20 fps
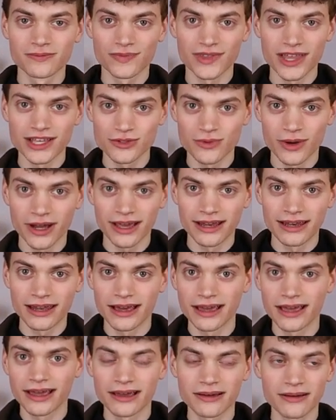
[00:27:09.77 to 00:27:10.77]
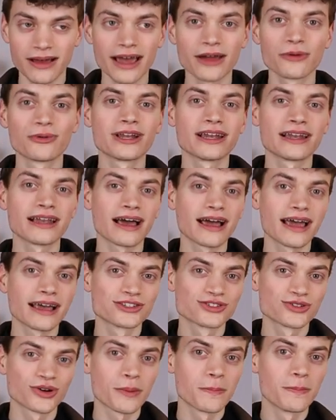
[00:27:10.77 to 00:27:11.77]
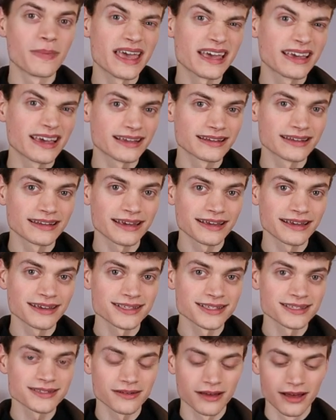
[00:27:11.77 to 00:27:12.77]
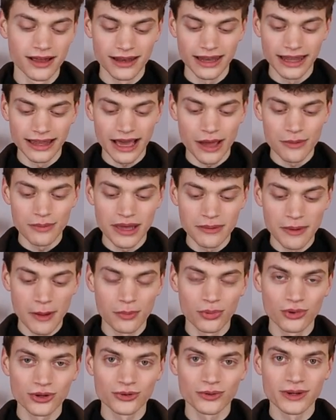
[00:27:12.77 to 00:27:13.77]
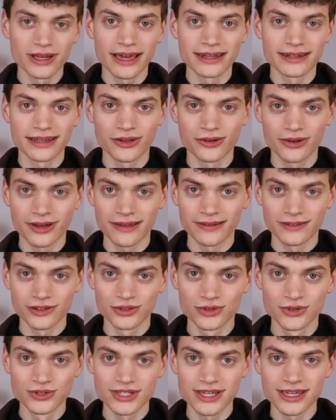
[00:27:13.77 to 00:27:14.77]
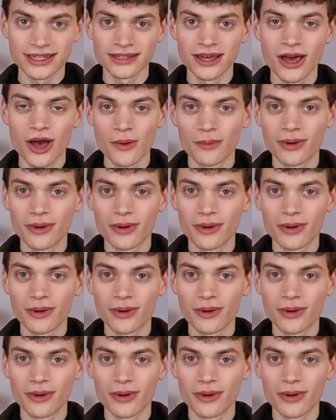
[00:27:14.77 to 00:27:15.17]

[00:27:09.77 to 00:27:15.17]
That's why I like, I really enjoy making things. Like I make my pottery and then you can use it.